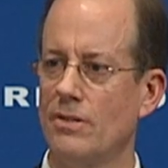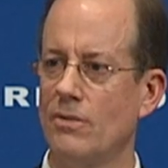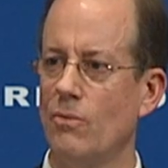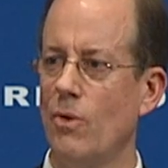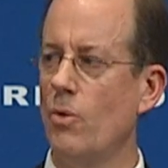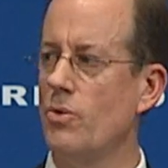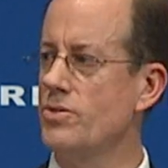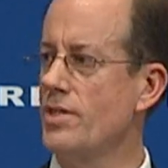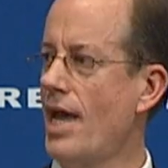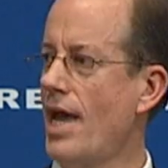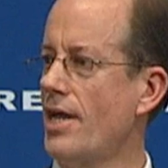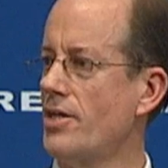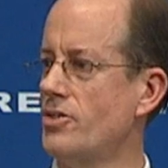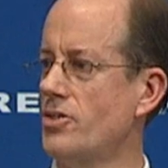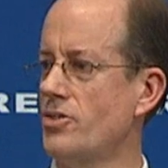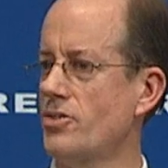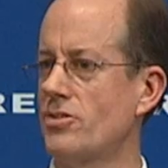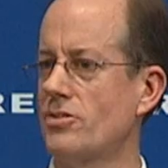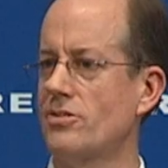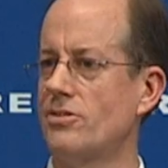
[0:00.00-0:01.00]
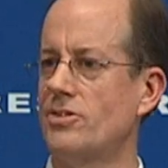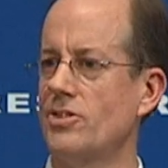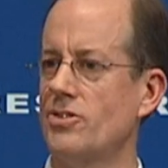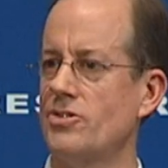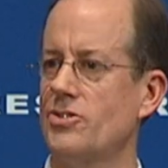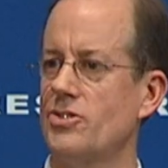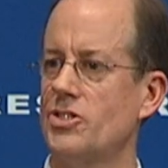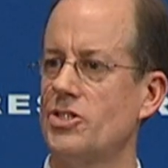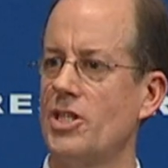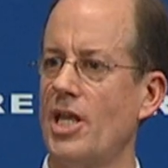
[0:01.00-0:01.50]
What was that? Just,
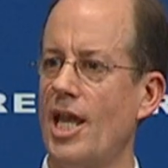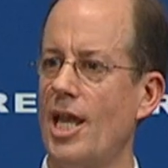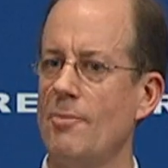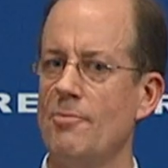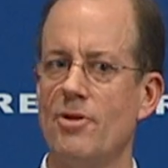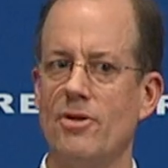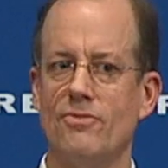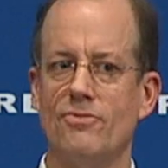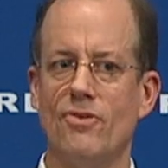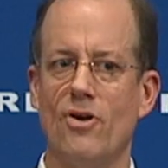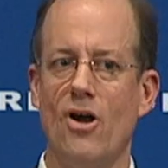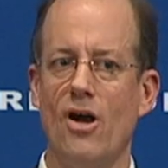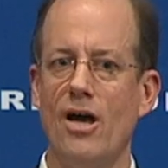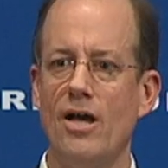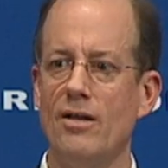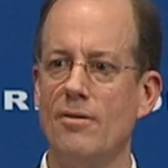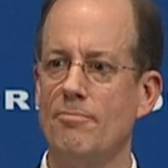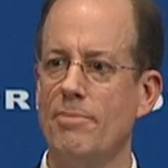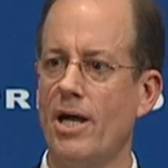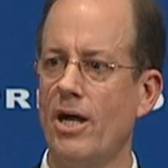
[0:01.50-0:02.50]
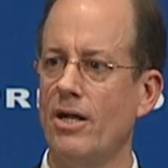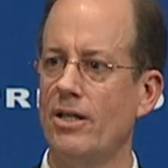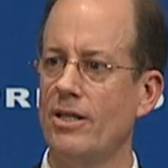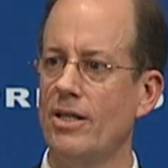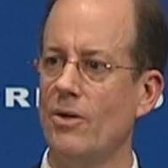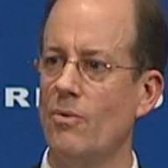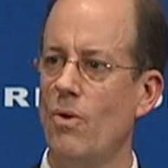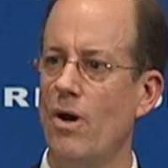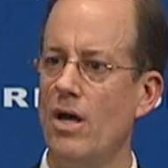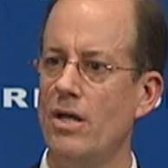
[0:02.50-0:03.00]
just a sham and a fraud? Apparently
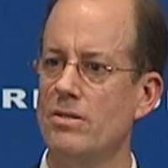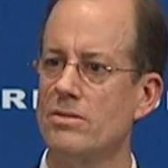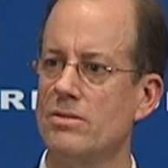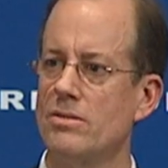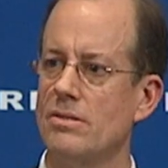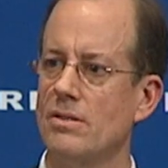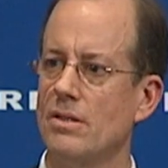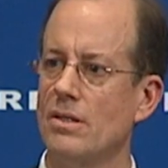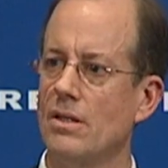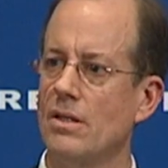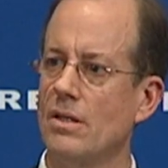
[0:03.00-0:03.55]
it was.